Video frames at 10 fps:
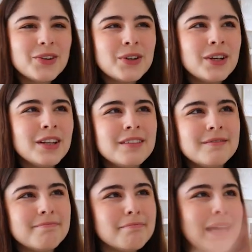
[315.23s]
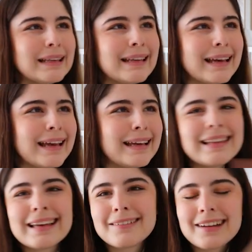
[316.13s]
good Monday,
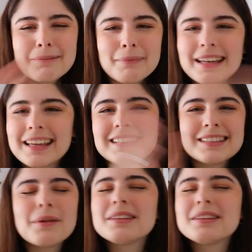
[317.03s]
like great Monday,